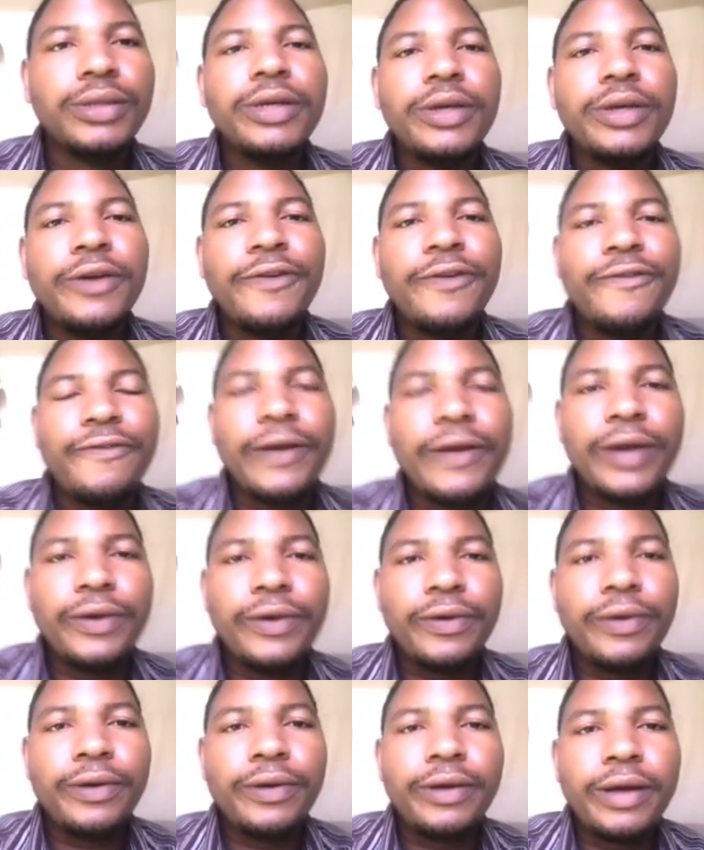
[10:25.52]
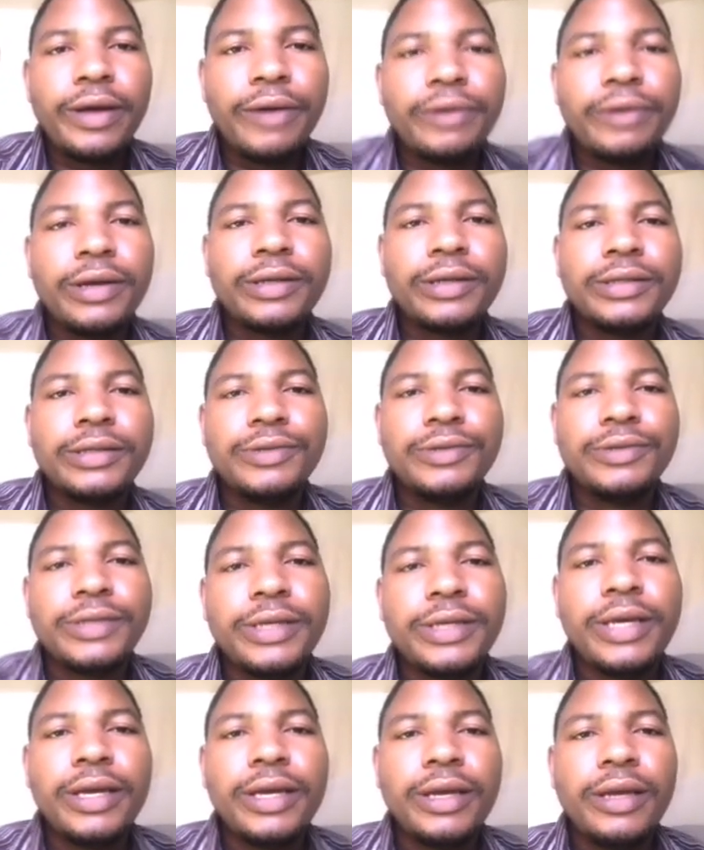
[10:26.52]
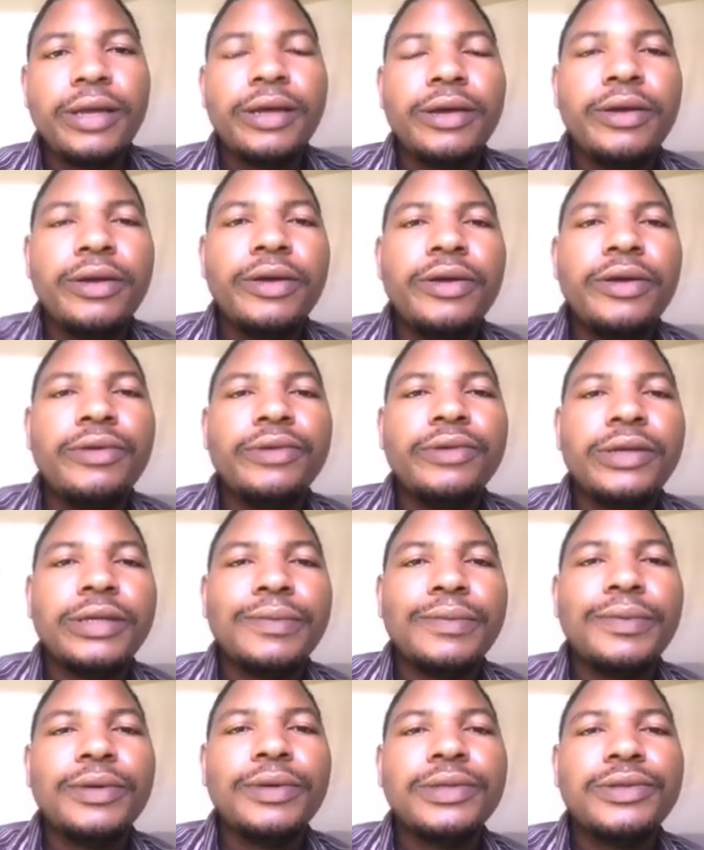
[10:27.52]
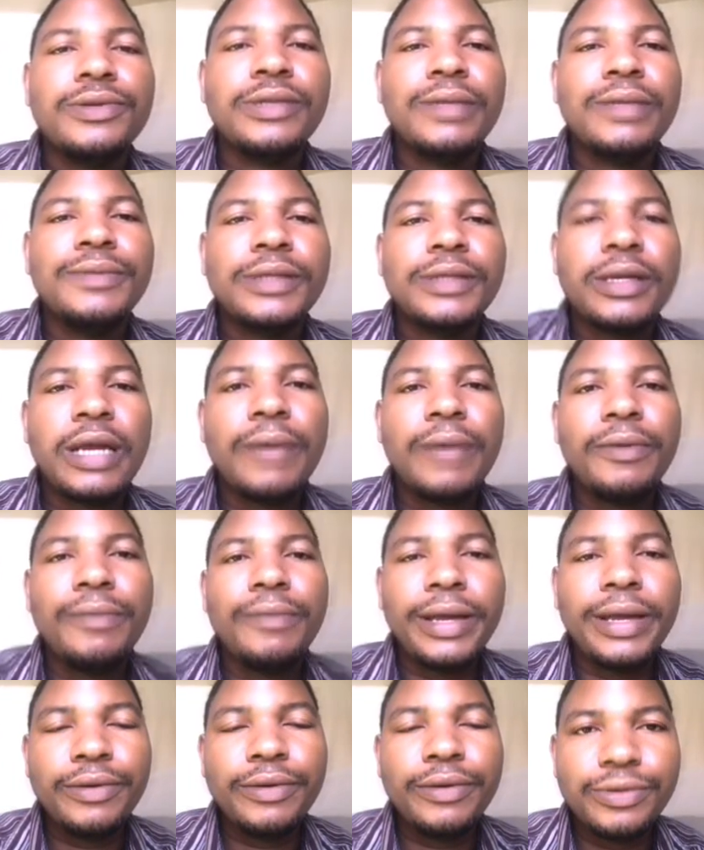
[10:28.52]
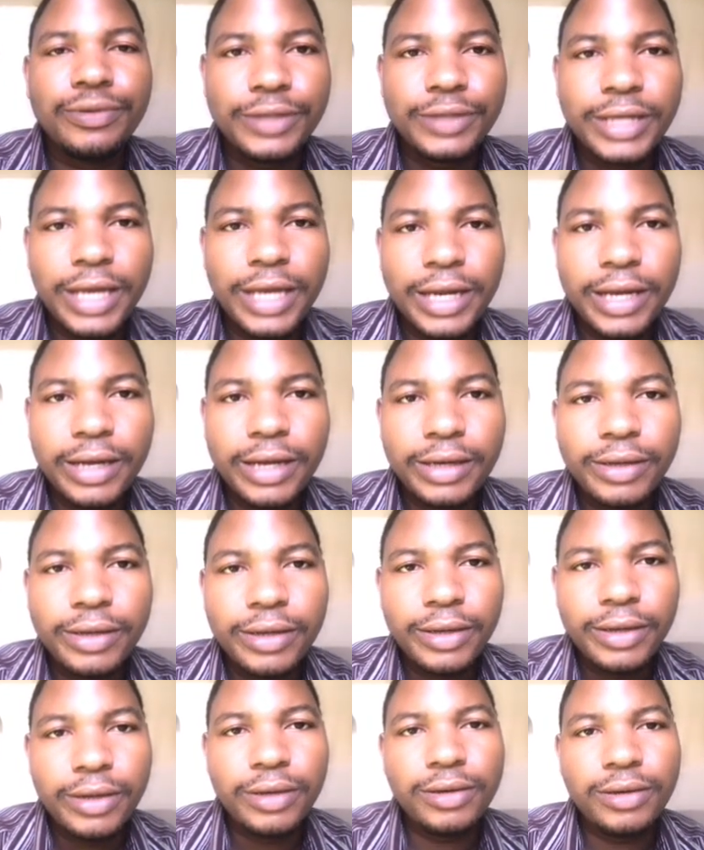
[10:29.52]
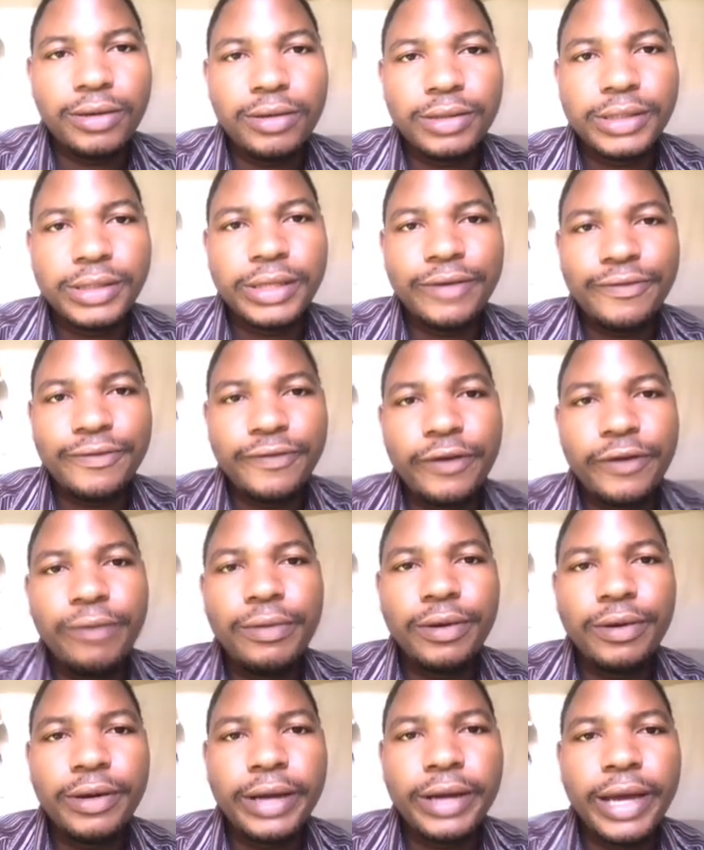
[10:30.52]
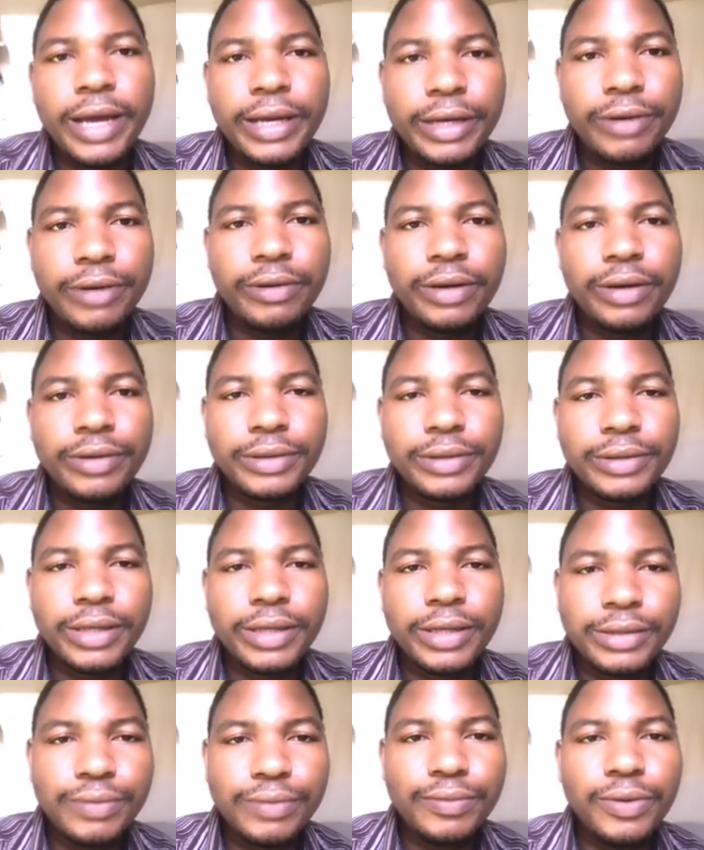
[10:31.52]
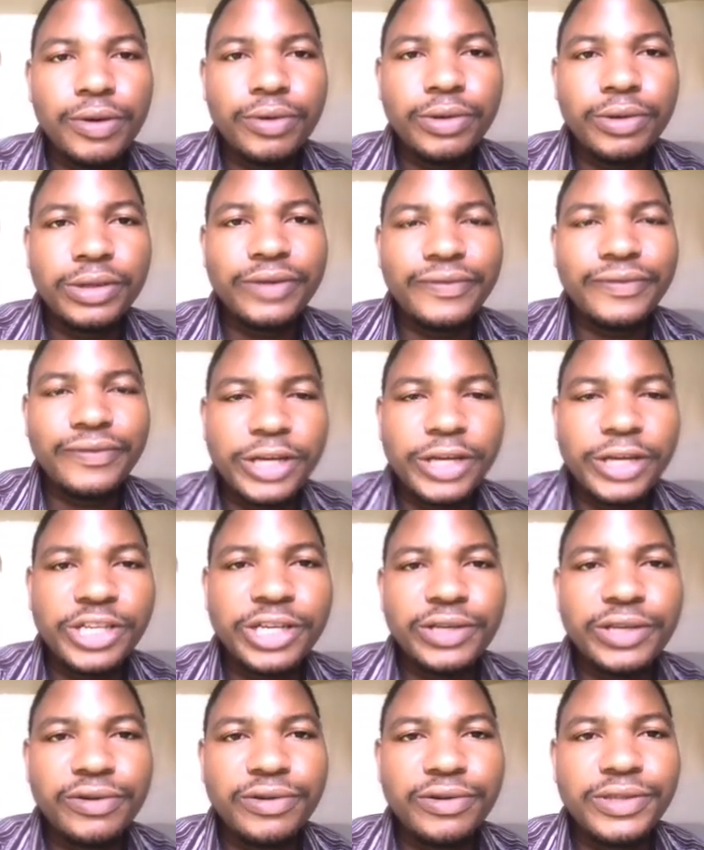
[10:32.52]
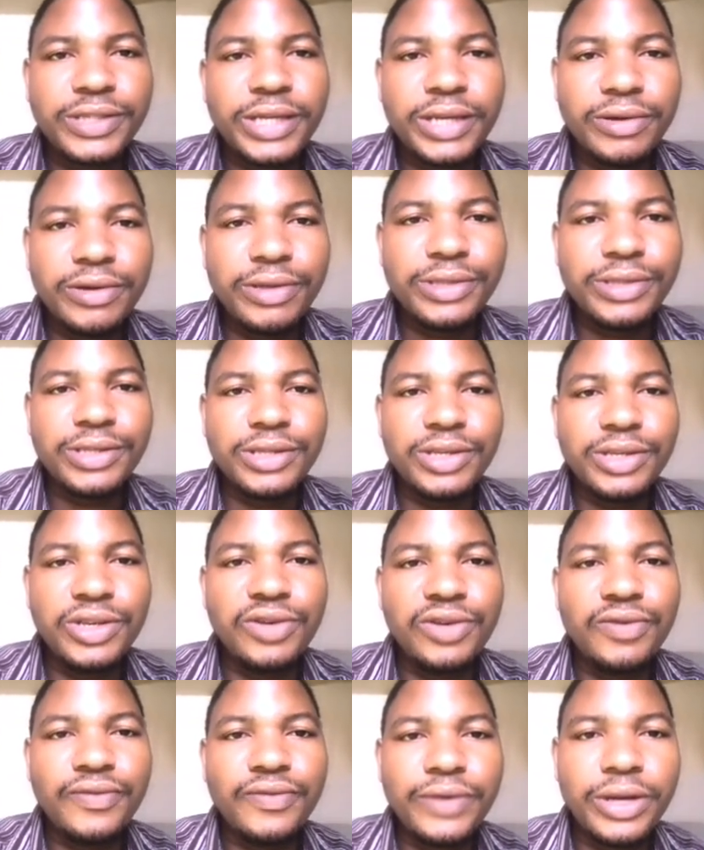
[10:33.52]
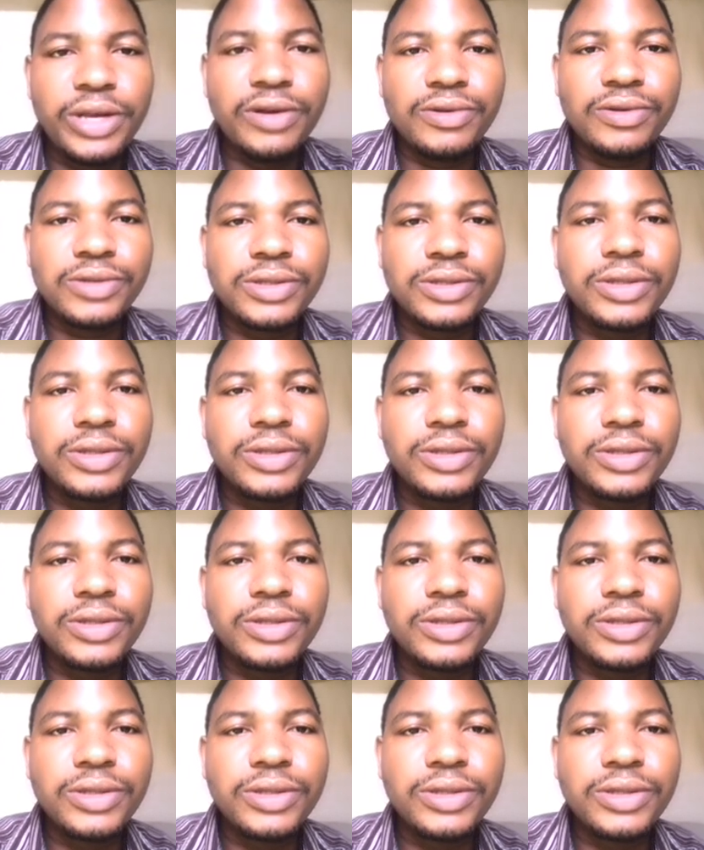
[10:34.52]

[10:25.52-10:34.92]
Final, I would like to say you are supposed to subscribe on my YouTube channel called Samfaume Online in order to get more notification concerning with new videos,